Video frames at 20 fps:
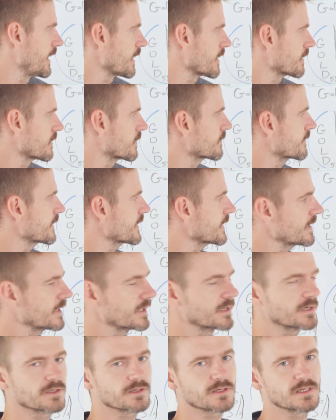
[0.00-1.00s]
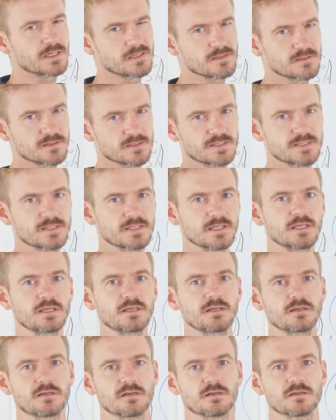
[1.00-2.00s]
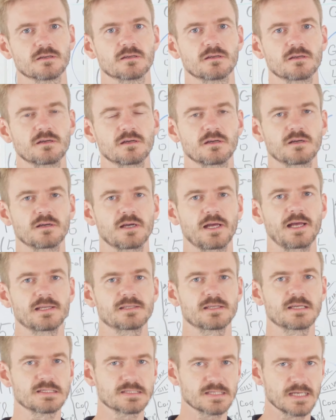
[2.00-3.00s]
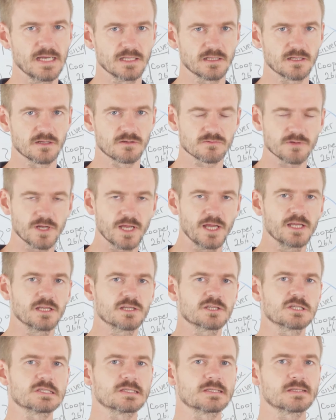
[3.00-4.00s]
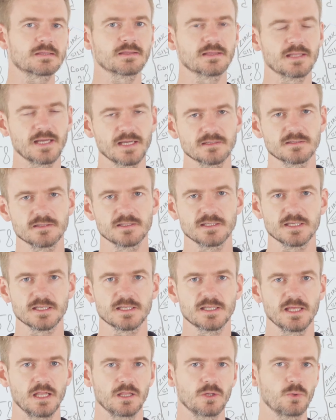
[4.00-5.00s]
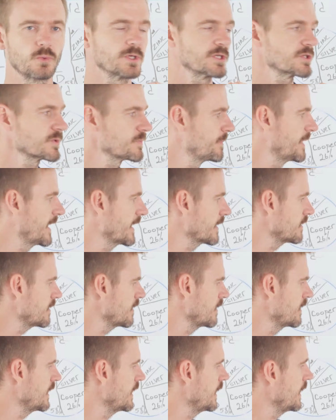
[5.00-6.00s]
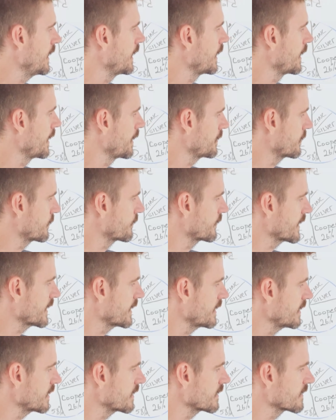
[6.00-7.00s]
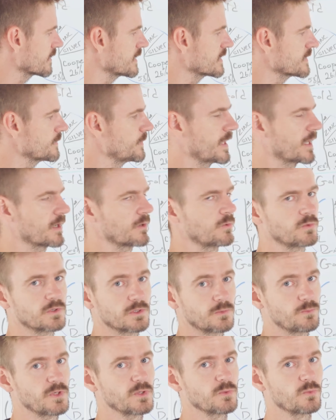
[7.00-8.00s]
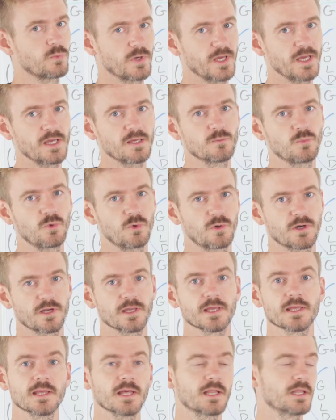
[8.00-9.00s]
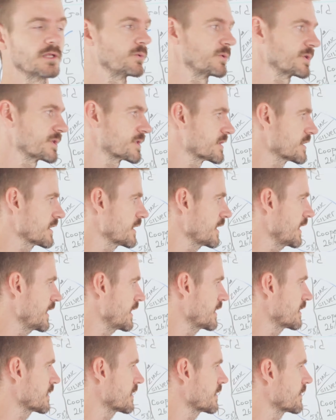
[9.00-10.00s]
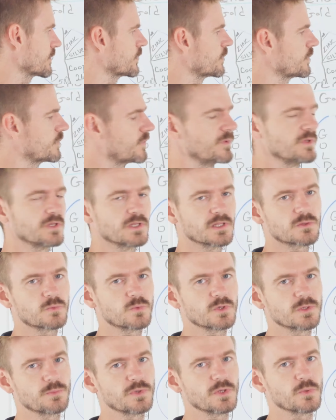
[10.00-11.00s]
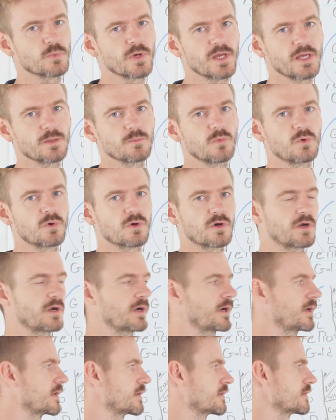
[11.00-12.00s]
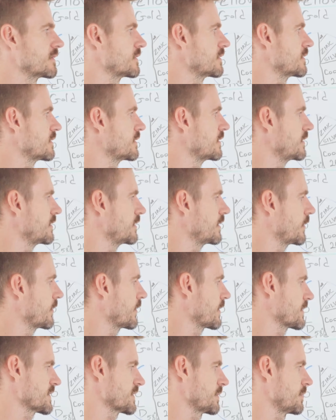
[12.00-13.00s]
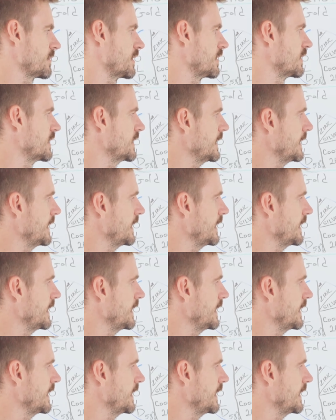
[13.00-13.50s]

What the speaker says: And over here, you're going to see, as I said, grayish, slightly yellowish metal. And over here, this metal would be way more yellowish, and it would be way more noticeable.